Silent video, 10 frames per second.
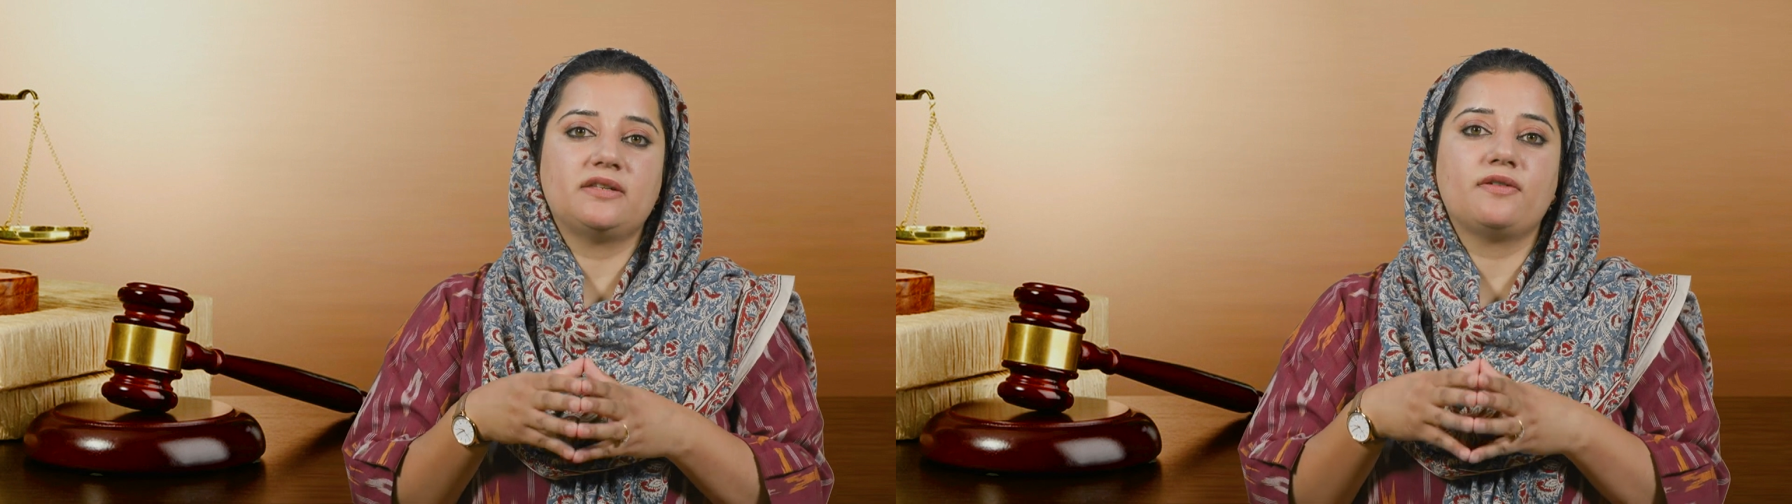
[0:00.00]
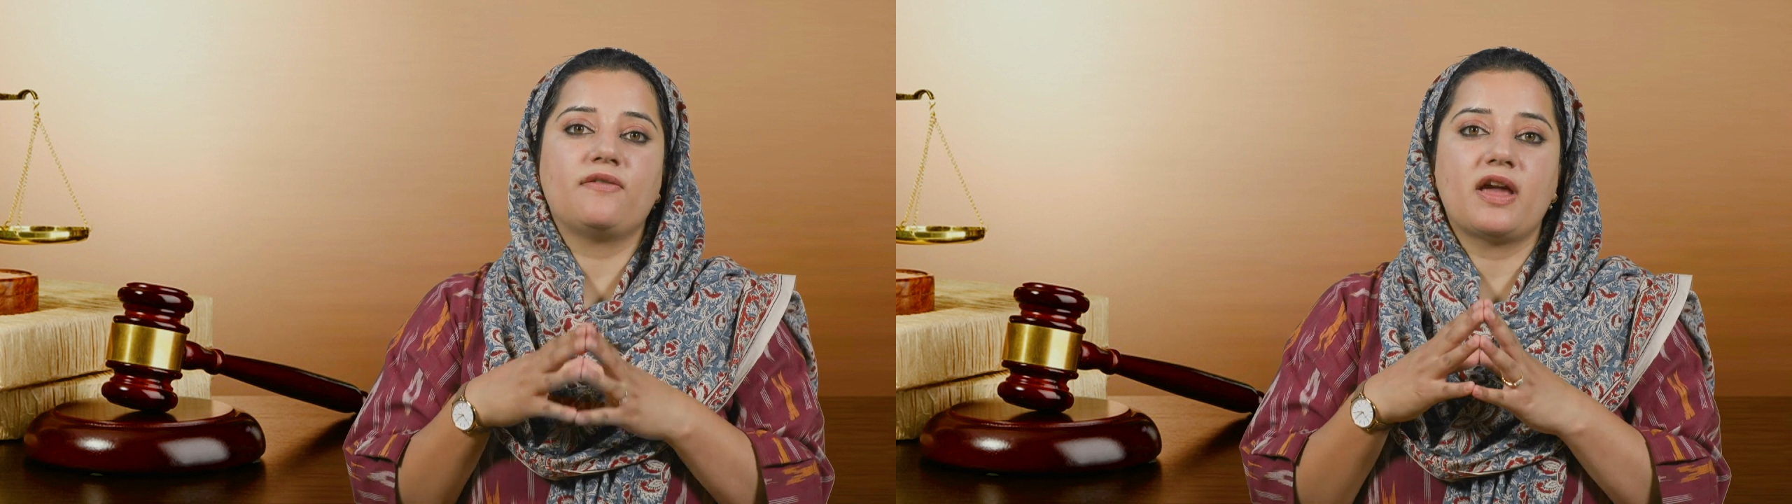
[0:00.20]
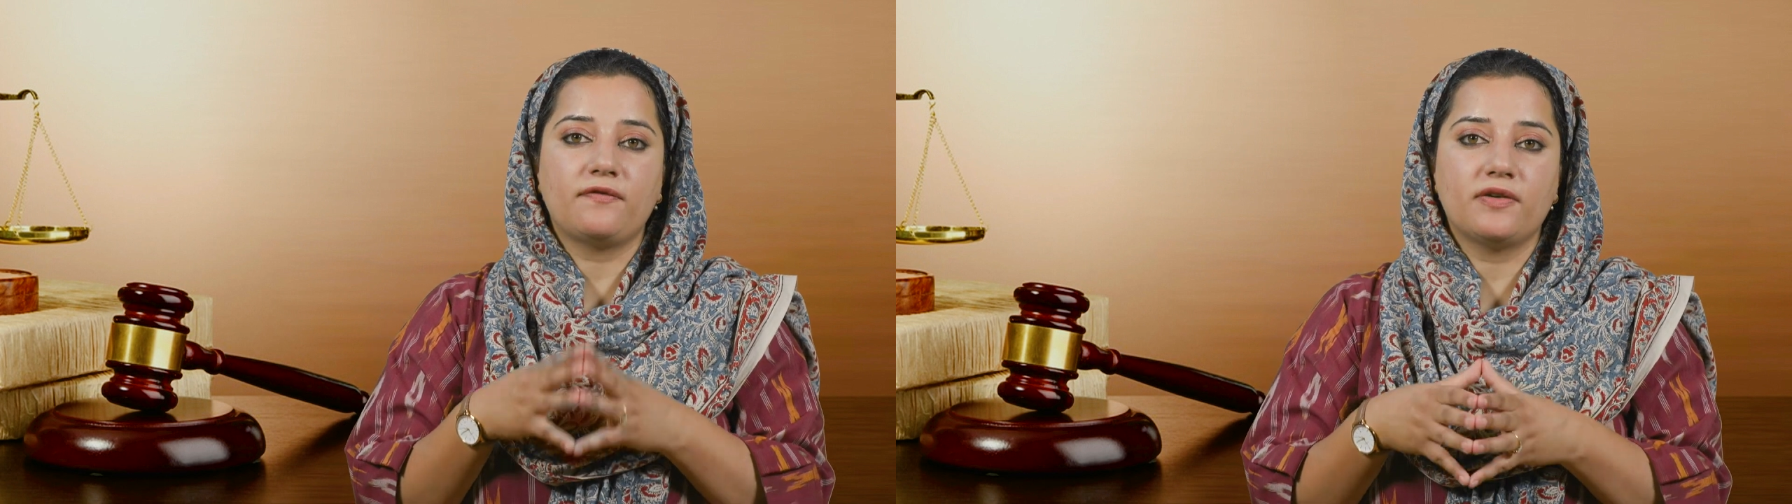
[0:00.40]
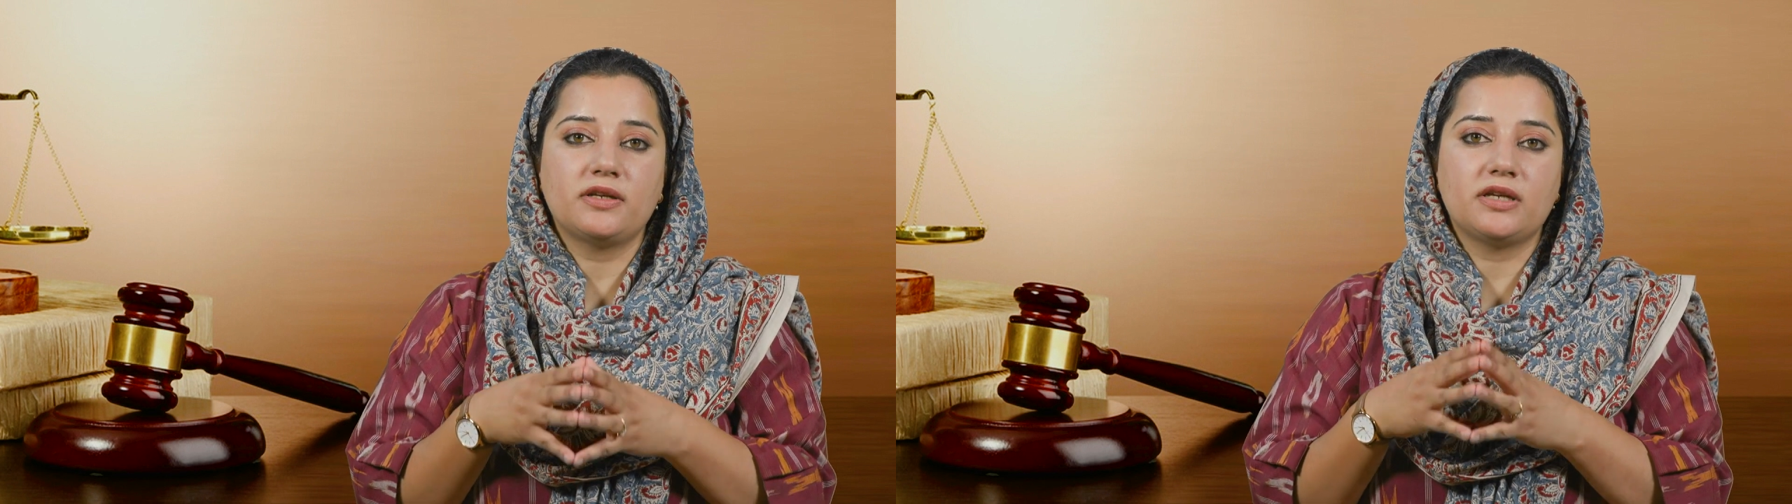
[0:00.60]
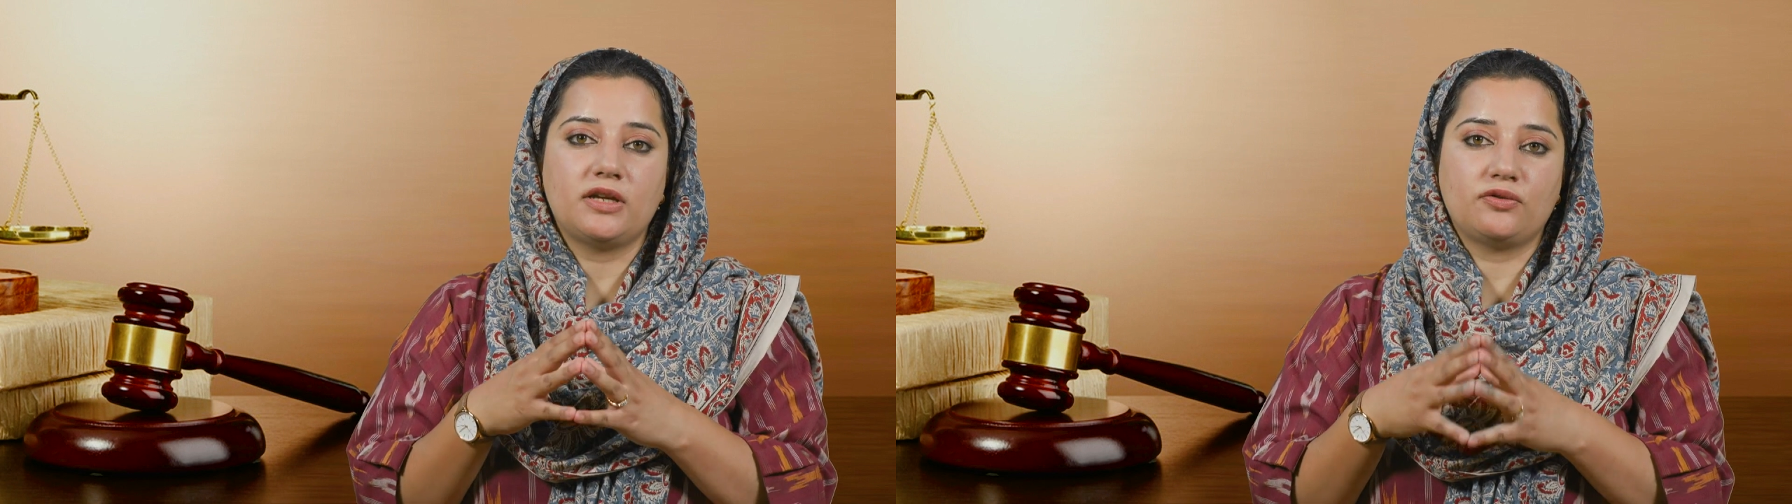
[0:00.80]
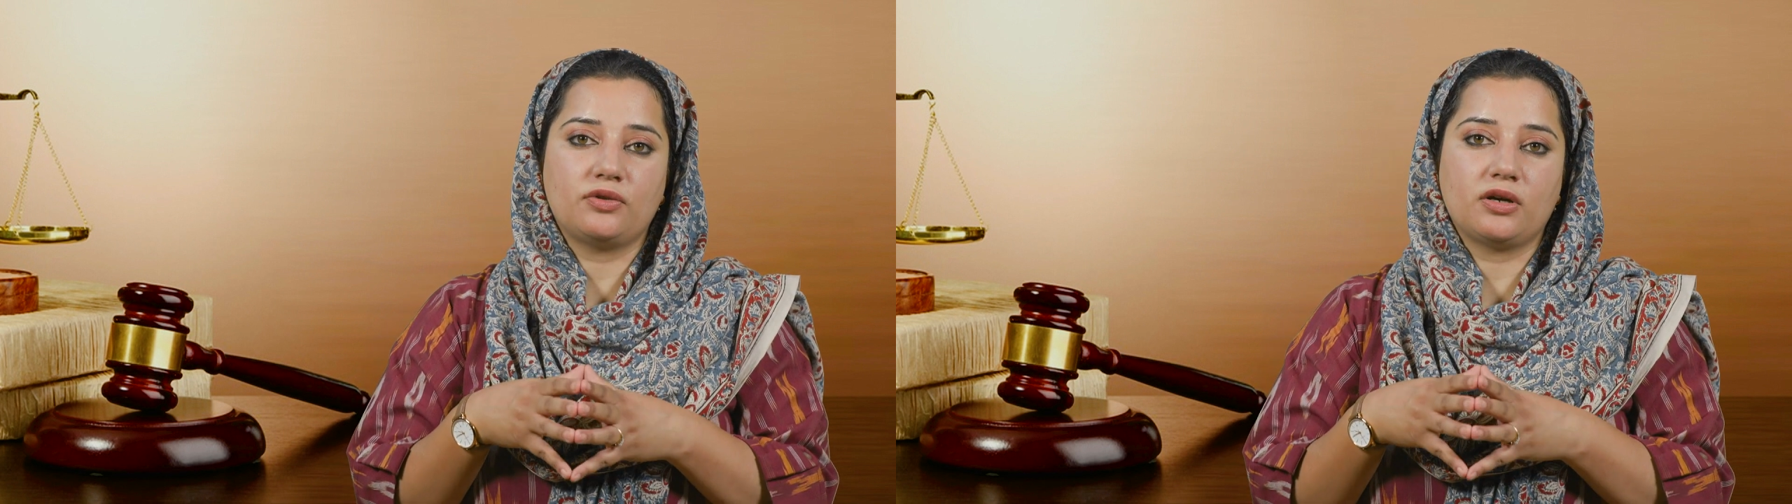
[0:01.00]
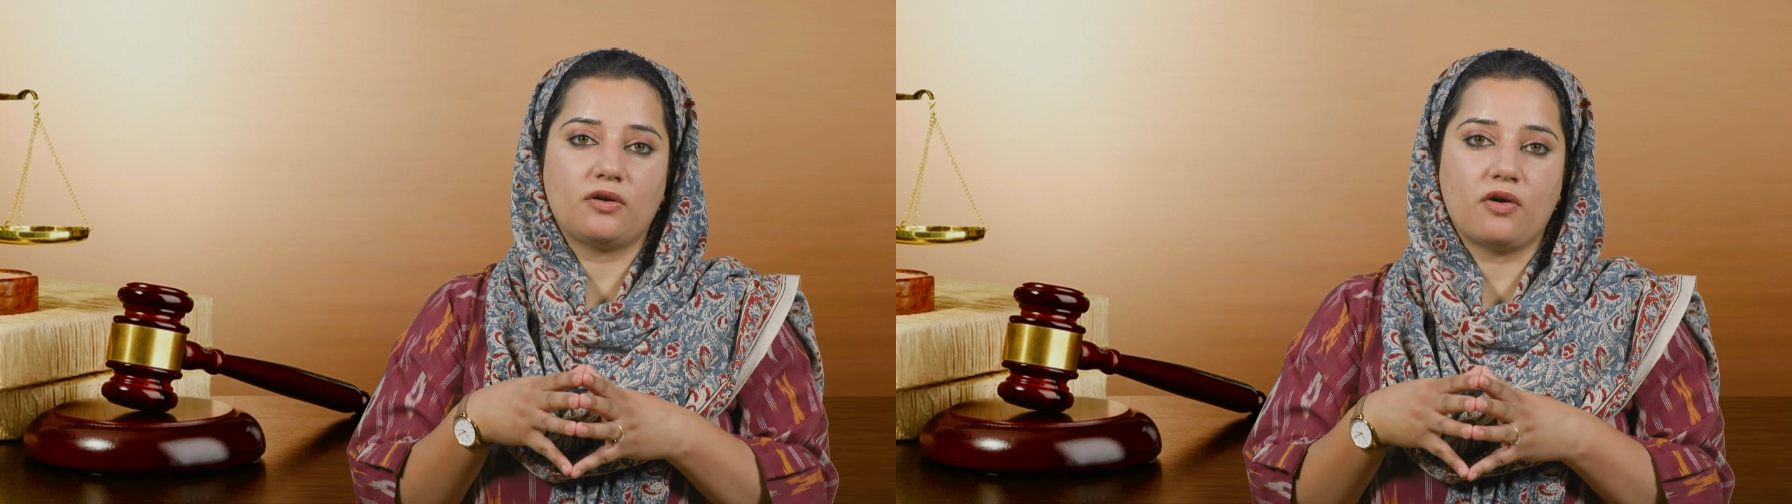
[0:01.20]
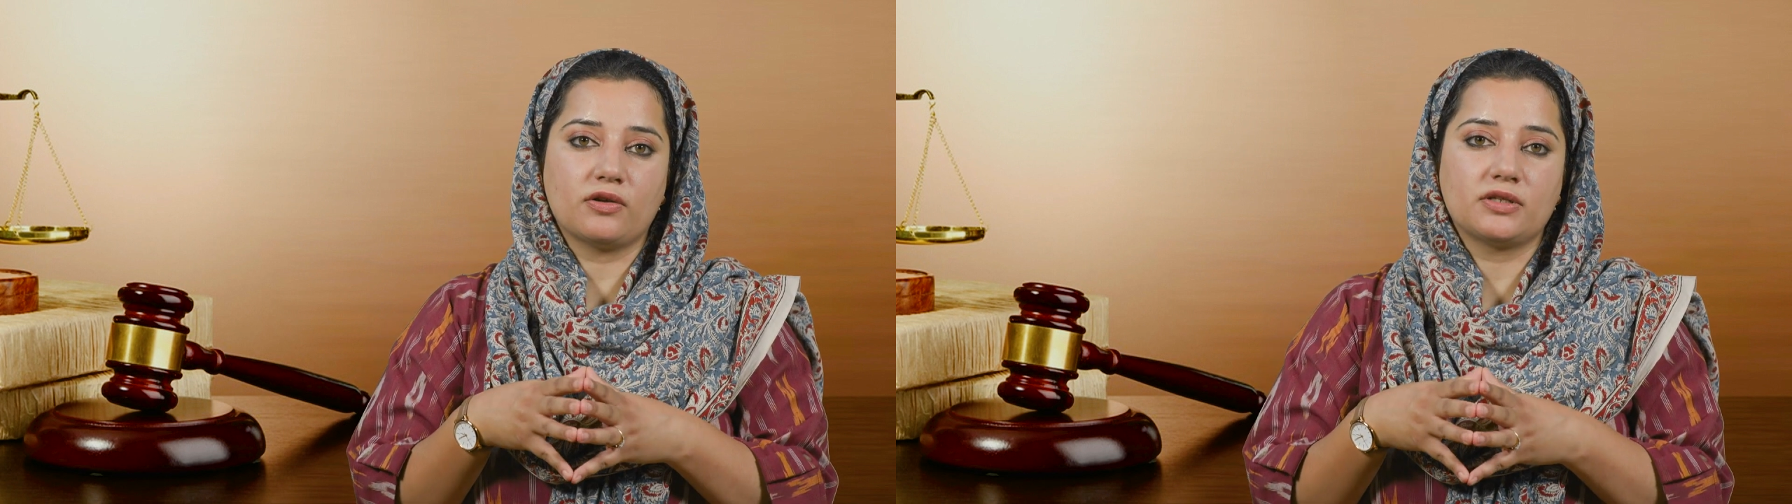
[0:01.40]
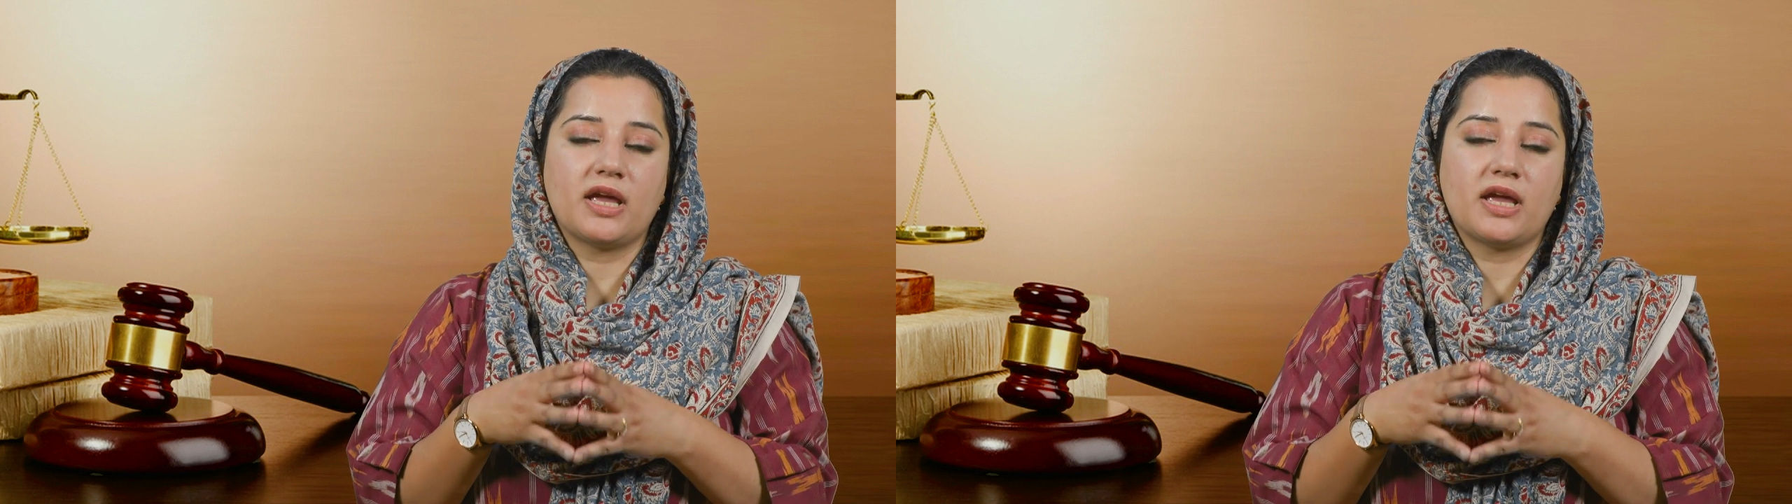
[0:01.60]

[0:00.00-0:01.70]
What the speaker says: referred into the clause